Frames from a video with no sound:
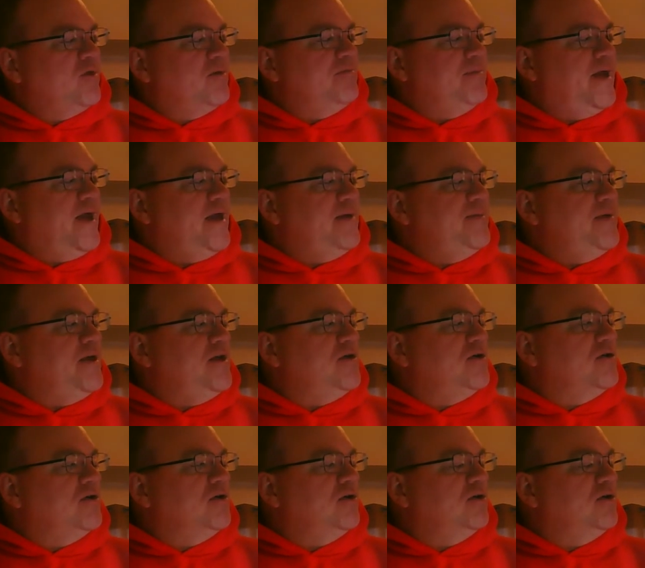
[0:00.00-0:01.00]
Maybe
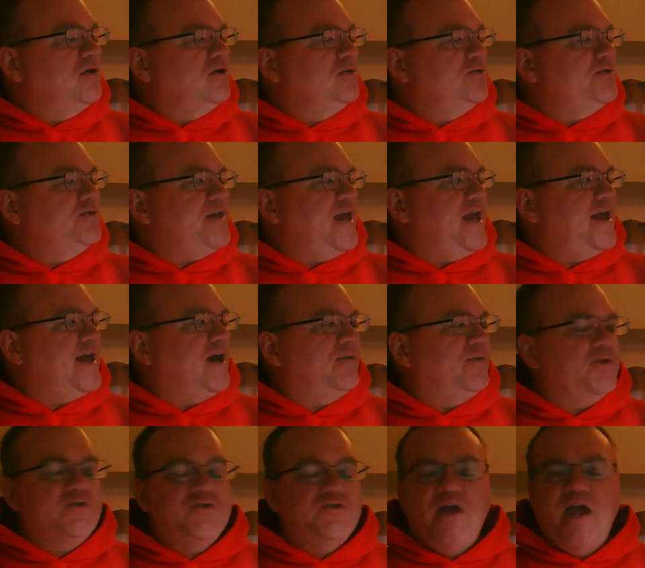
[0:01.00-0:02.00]
you'll take out
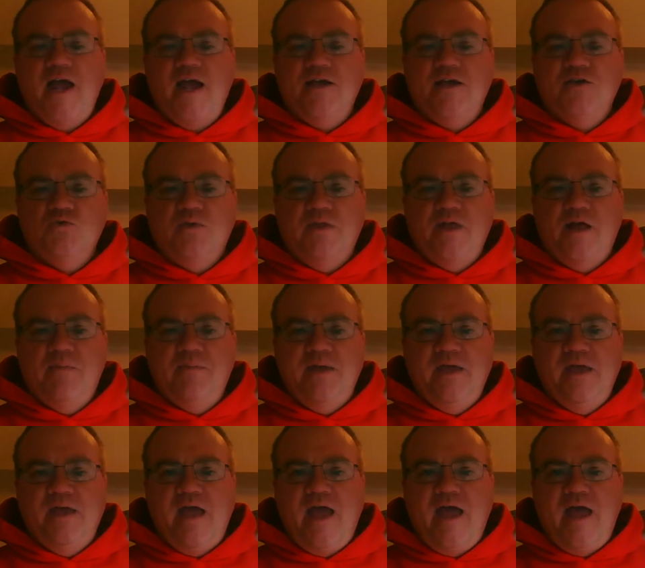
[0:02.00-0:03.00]
the trash without
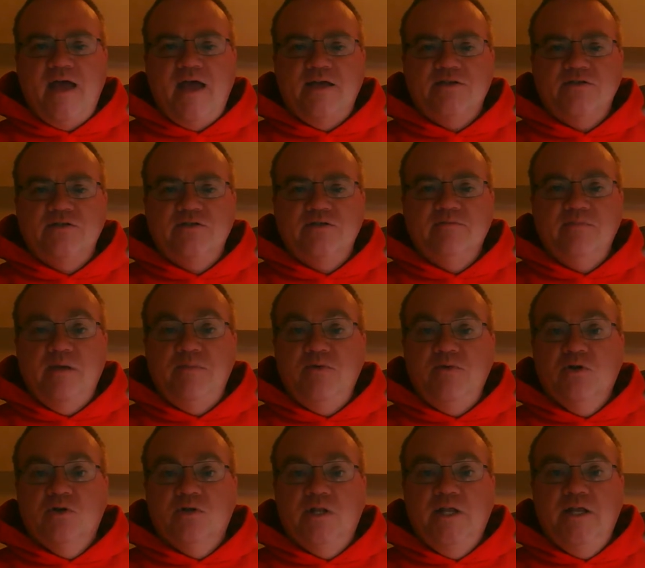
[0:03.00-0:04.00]
being asked. Maybe
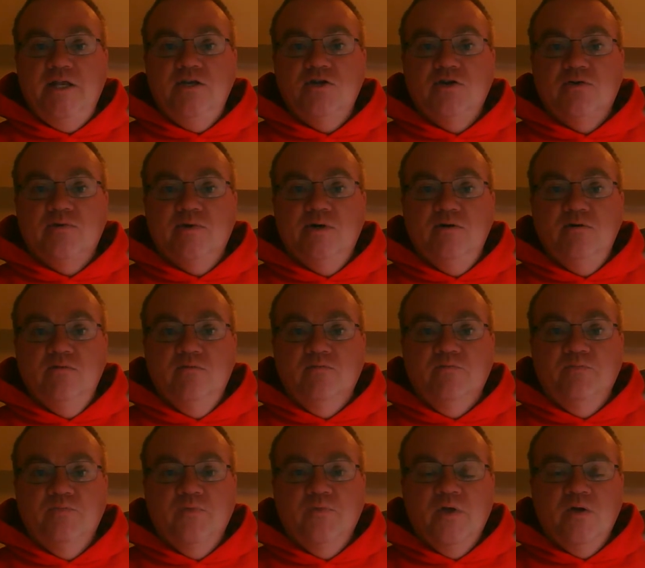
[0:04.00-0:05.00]
you'll clean your room
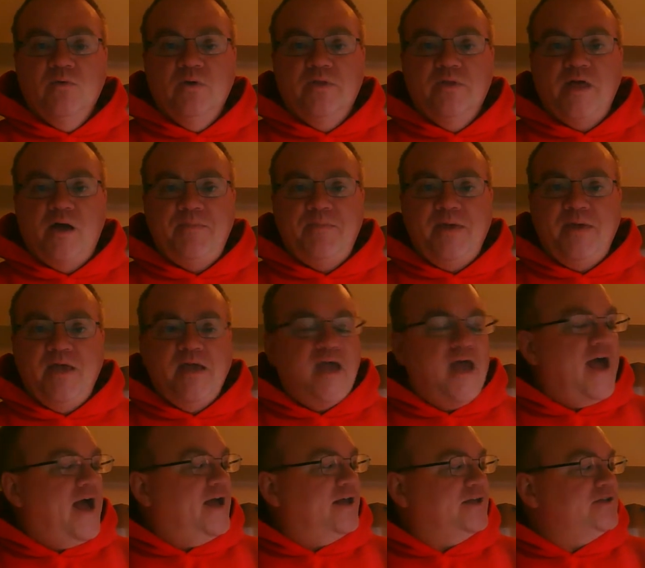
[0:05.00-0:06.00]
without being
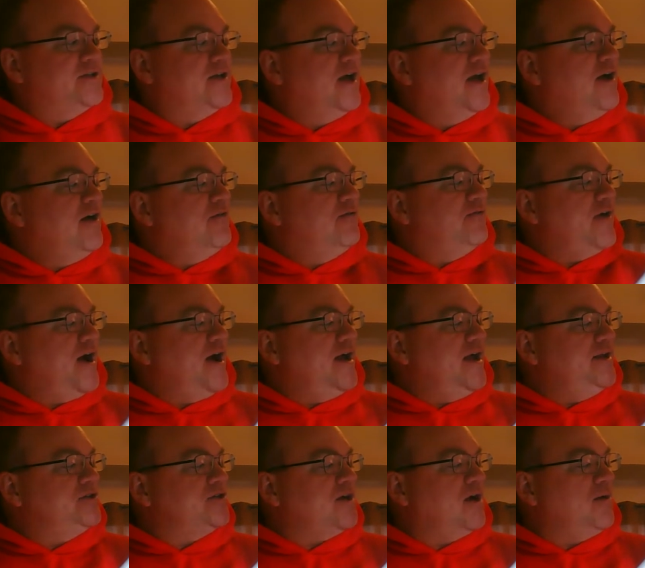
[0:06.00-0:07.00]
asked.
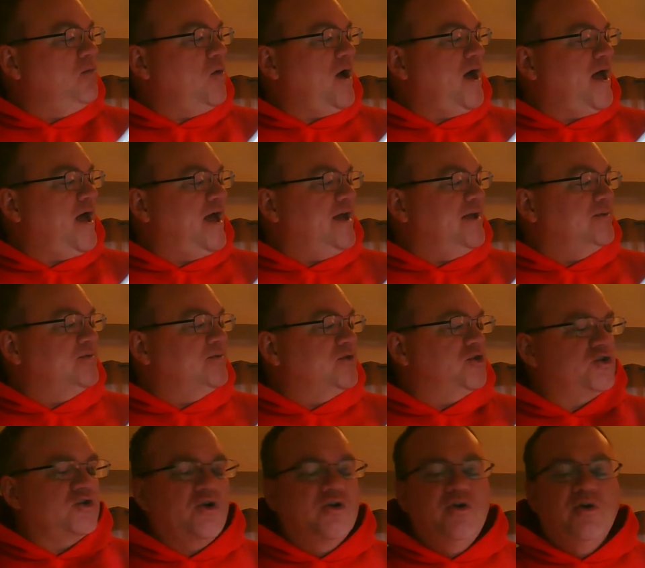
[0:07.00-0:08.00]
Find some way to
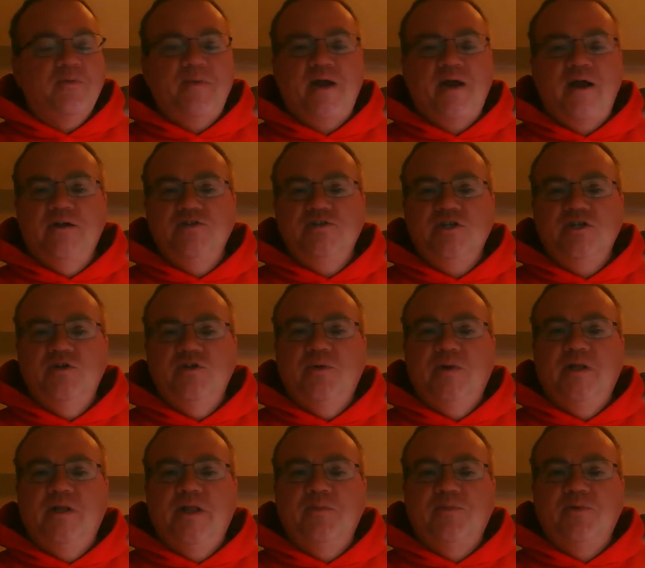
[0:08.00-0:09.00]
show your parents that you
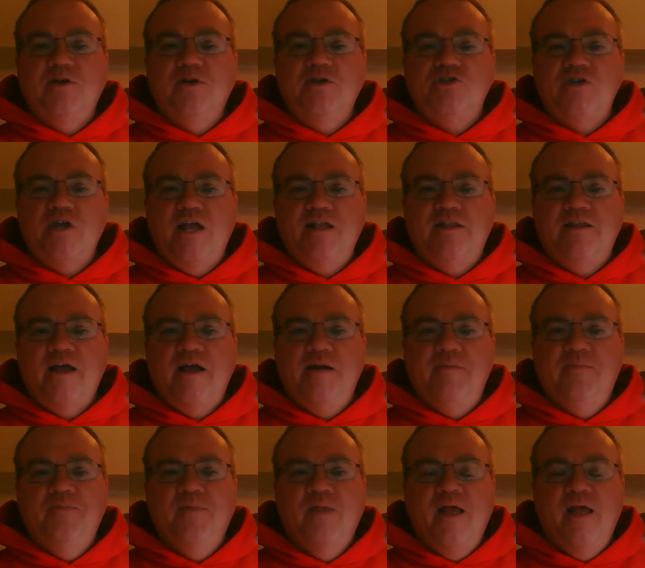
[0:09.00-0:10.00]
really appreciate
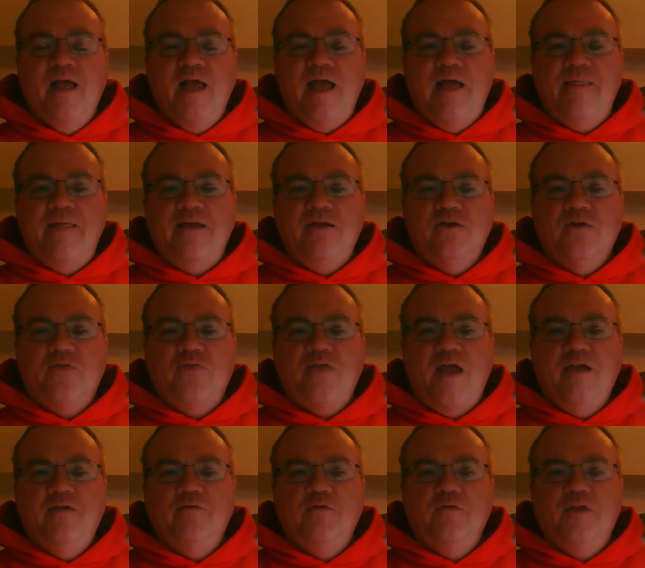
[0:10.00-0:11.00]
them and that you're
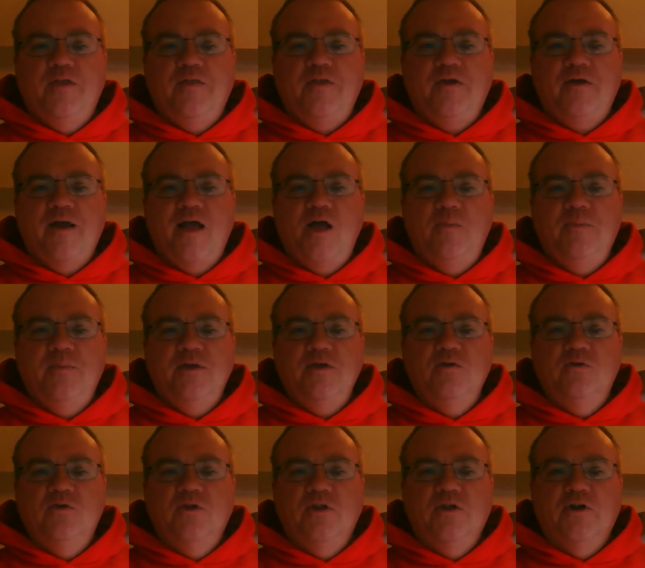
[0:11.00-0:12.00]
thankful that they're helping
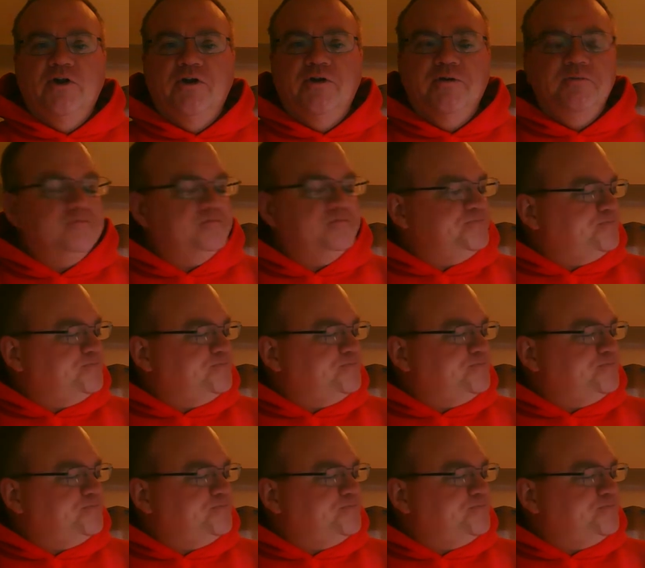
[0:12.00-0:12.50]
you to learn.